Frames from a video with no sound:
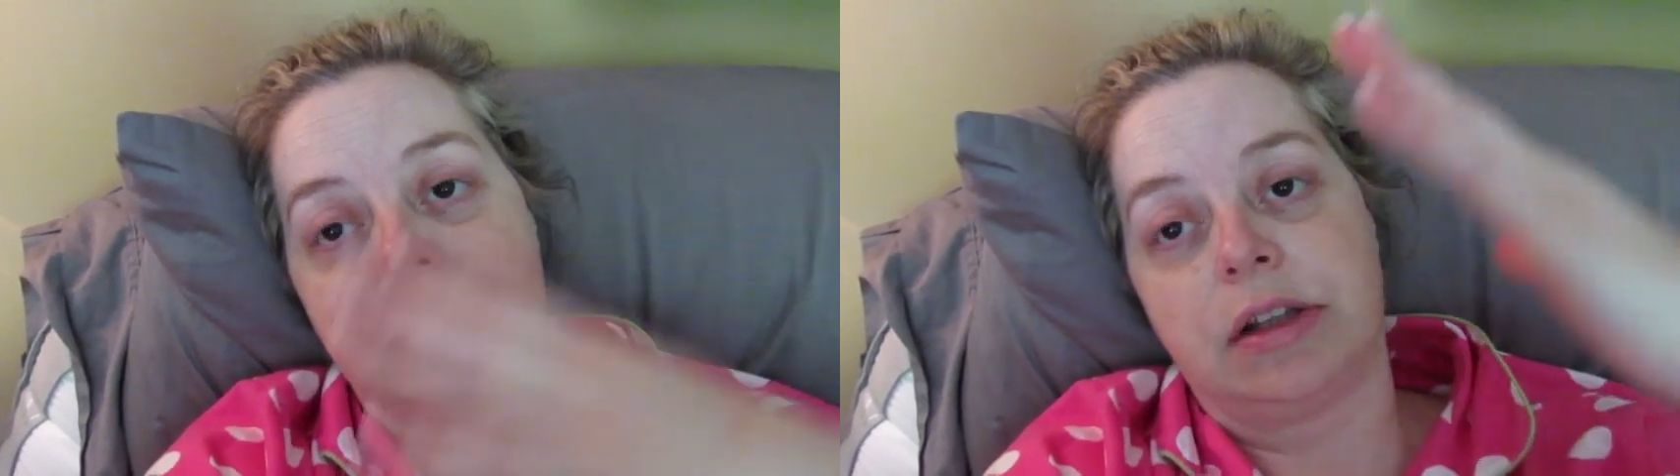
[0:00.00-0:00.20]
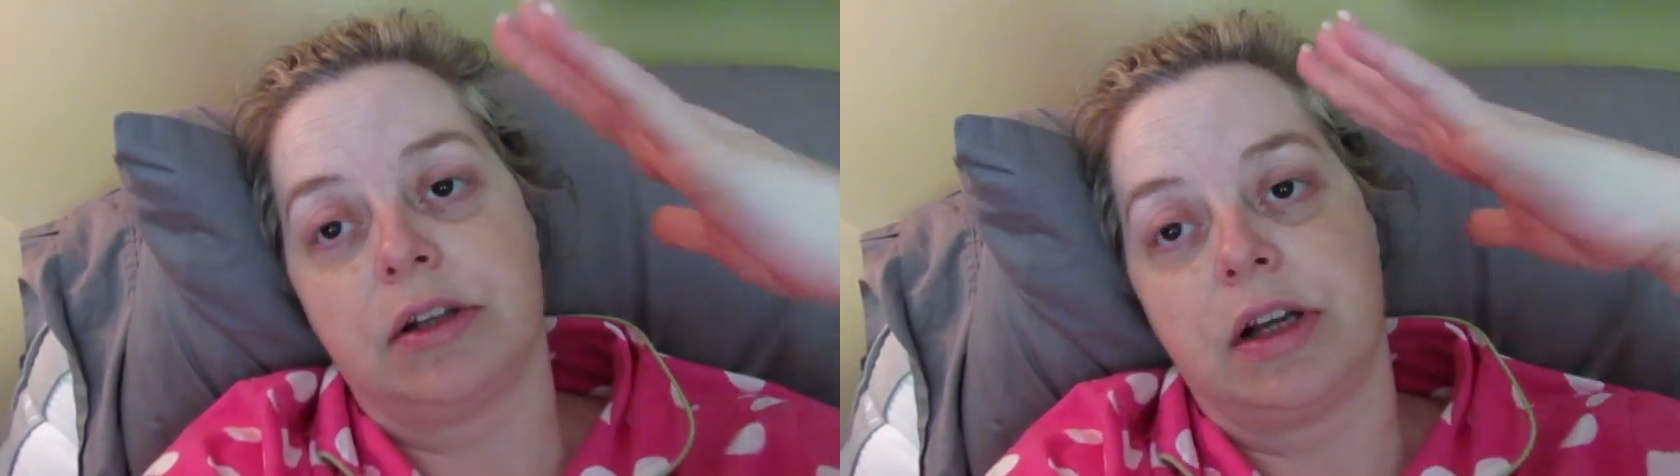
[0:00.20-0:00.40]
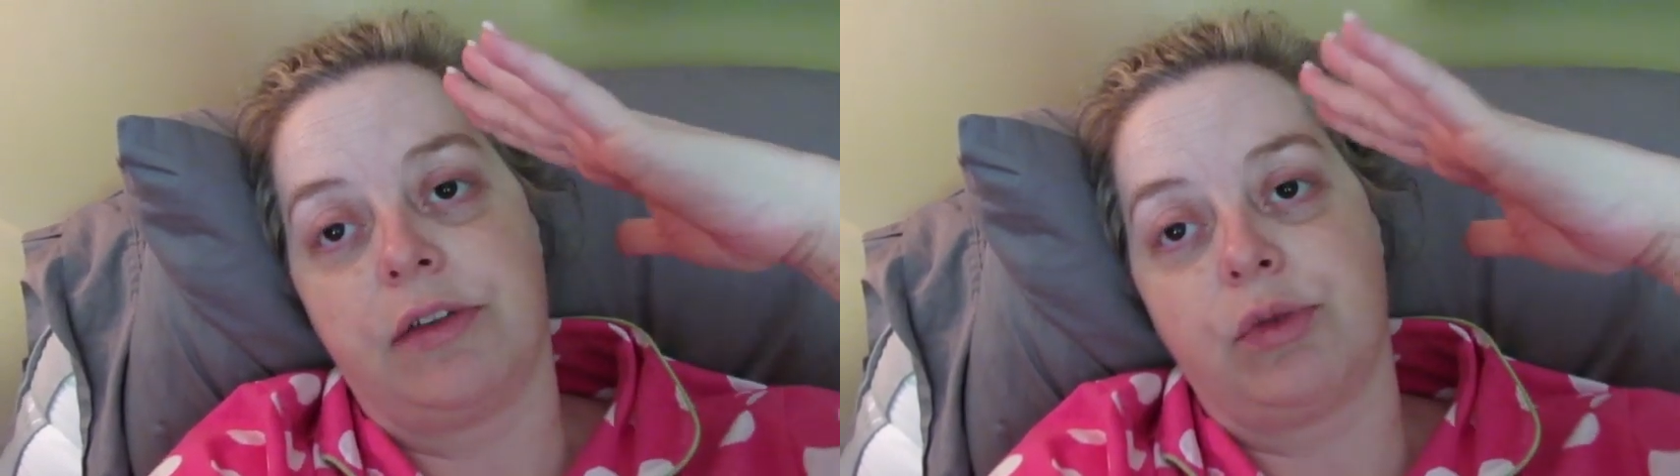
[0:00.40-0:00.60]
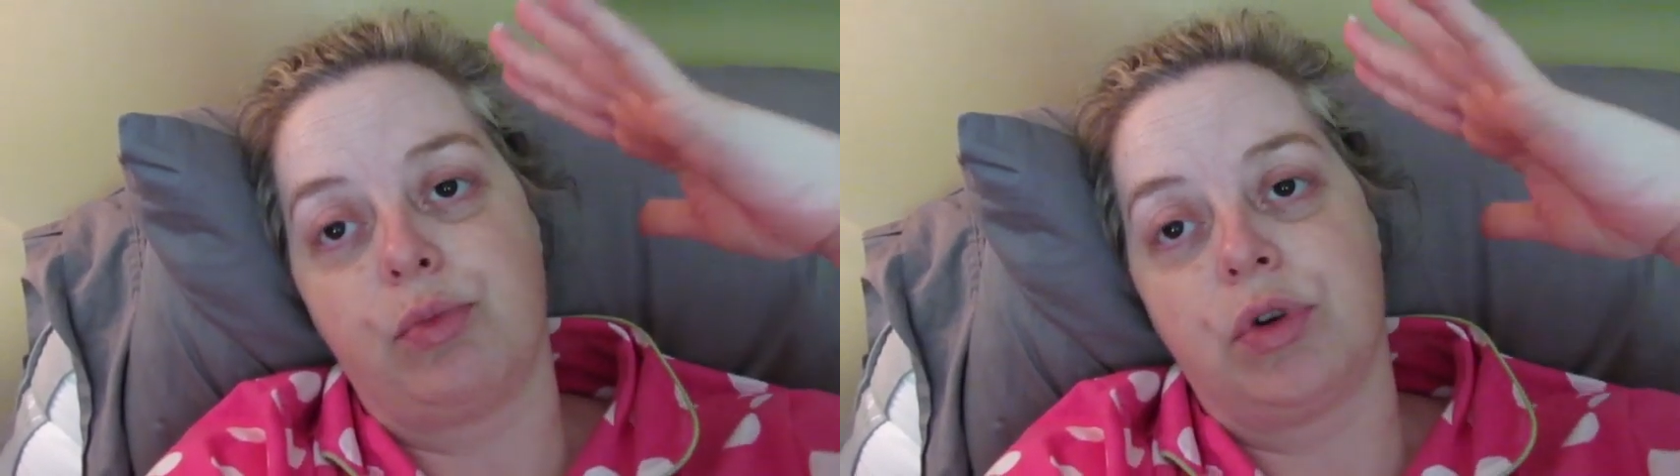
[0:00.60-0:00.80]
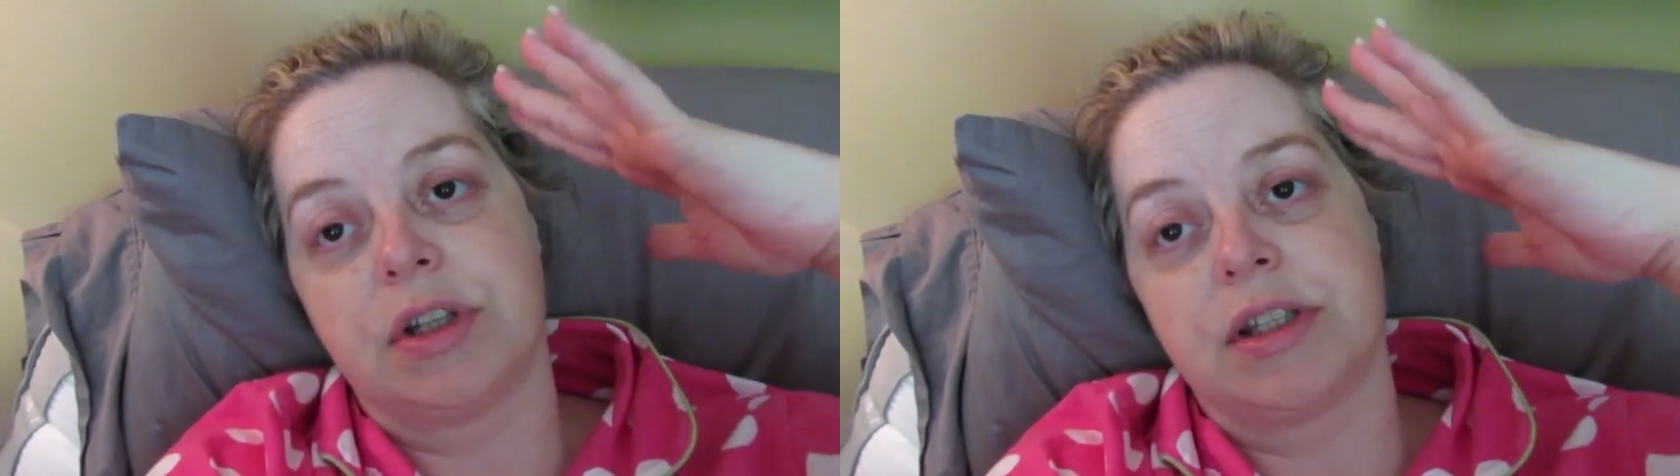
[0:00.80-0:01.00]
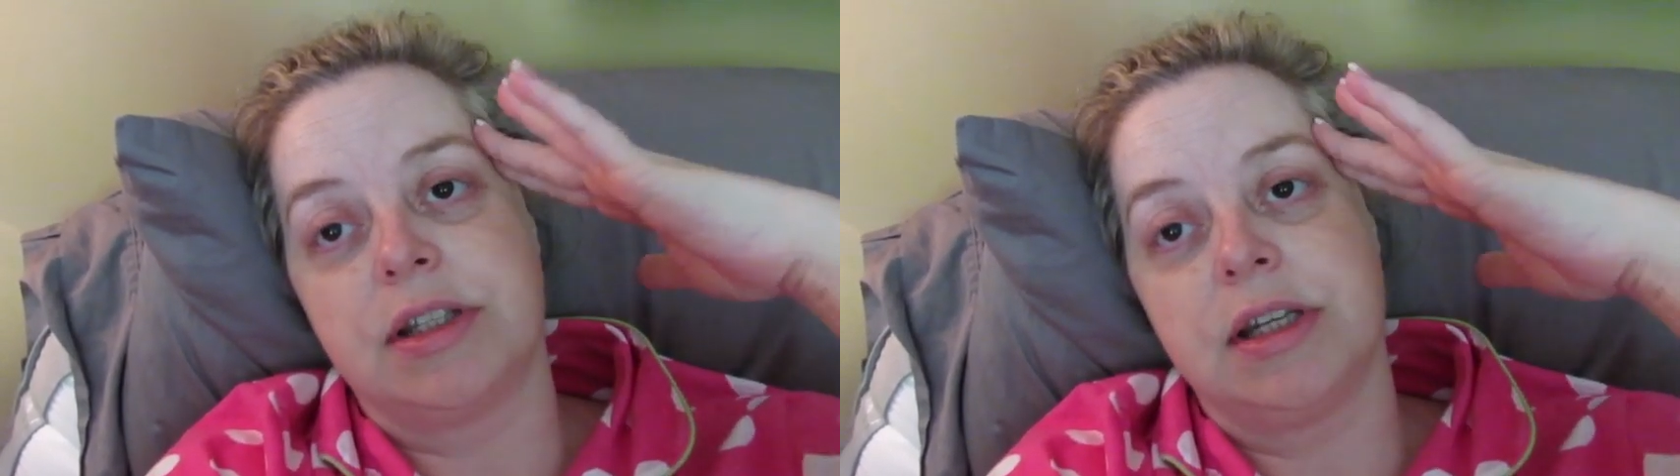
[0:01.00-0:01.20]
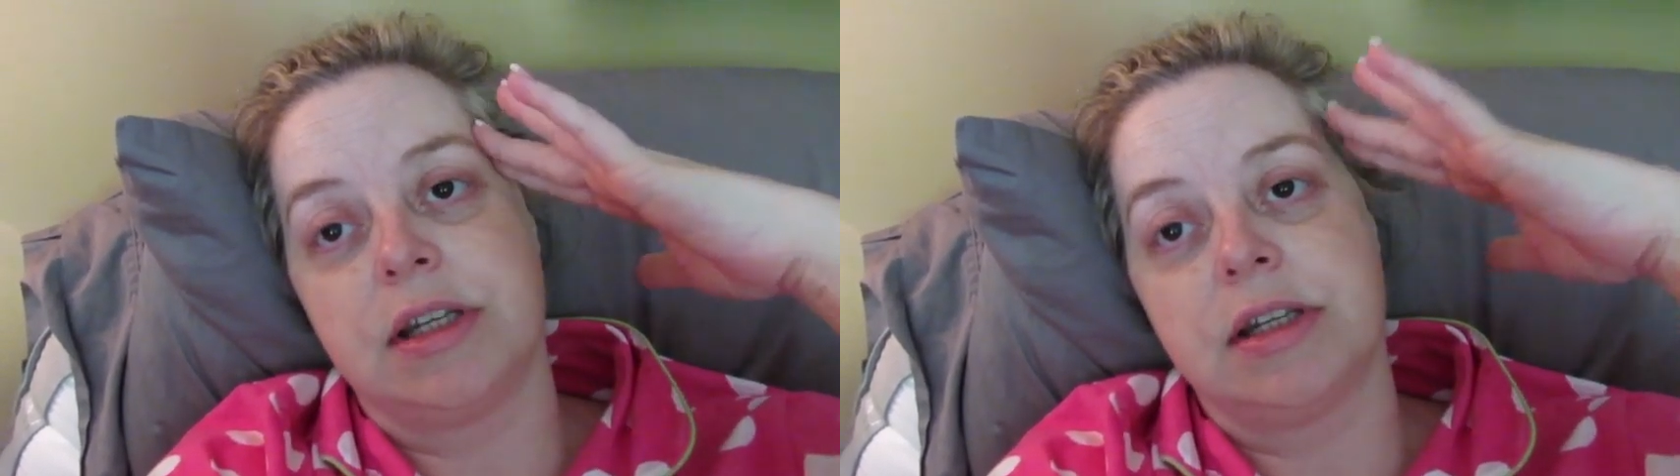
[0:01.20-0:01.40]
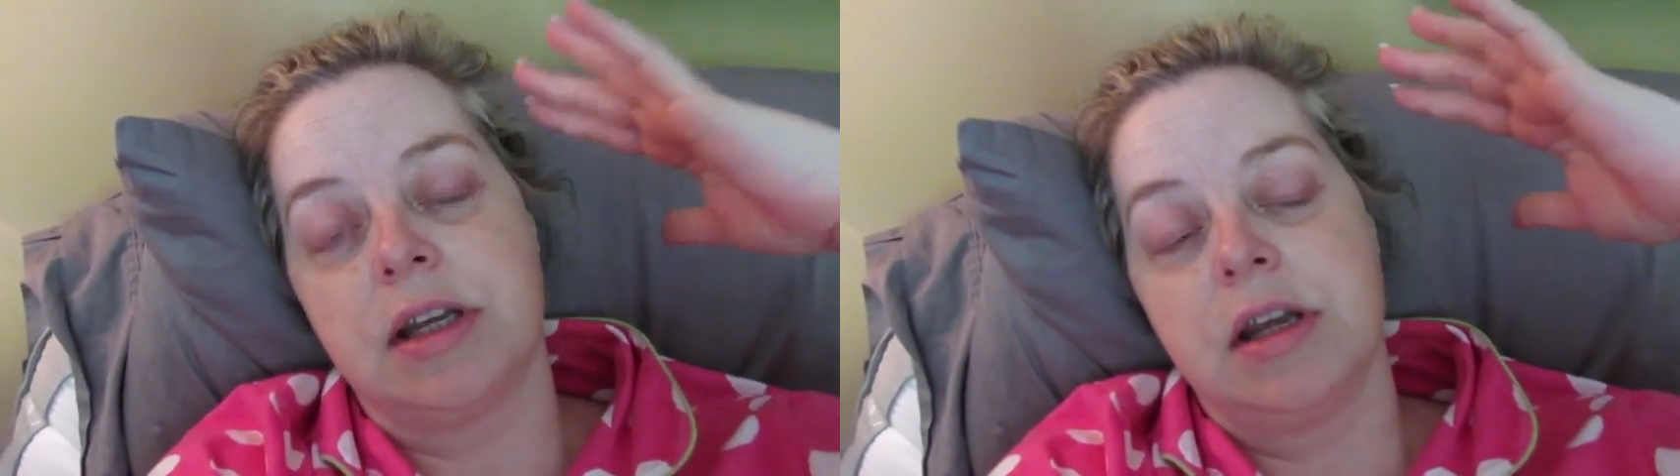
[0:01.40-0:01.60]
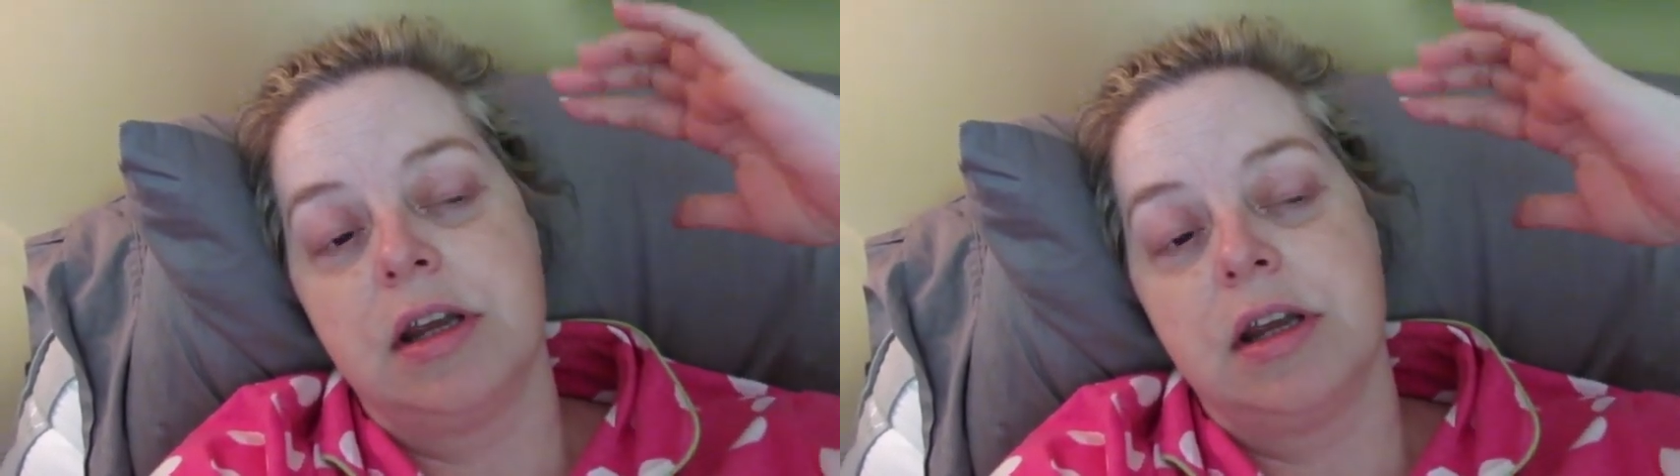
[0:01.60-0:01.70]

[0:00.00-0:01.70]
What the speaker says: that they're gonna have to put a stent